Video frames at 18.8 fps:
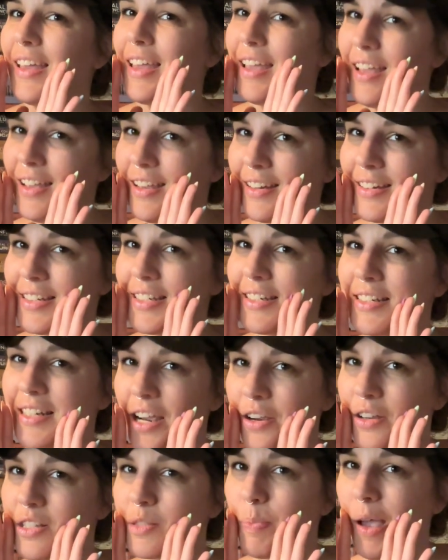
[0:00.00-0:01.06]
Hint,
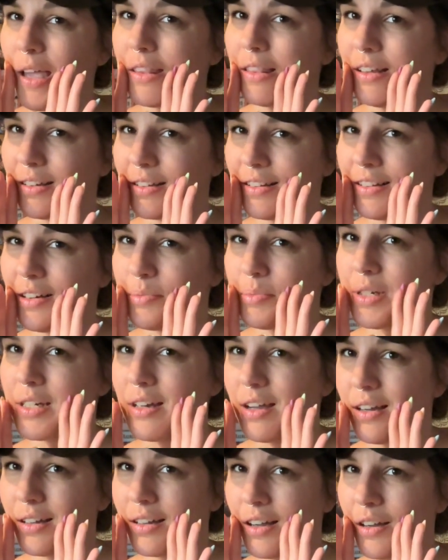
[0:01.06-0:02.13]
Tara's Bad Luck Club did
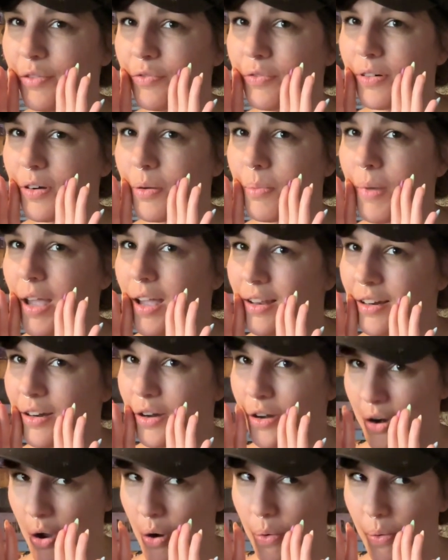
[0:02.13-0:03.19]
not come from
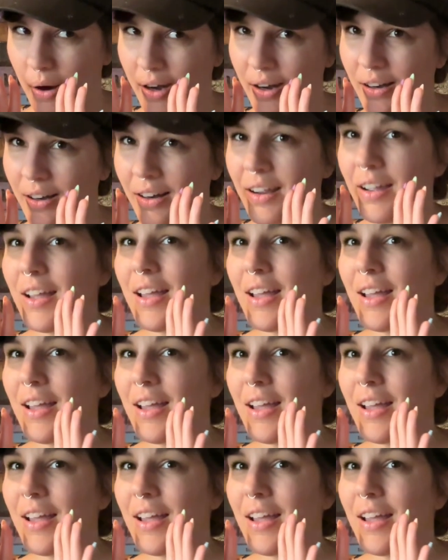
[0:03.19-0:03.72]
nowhere.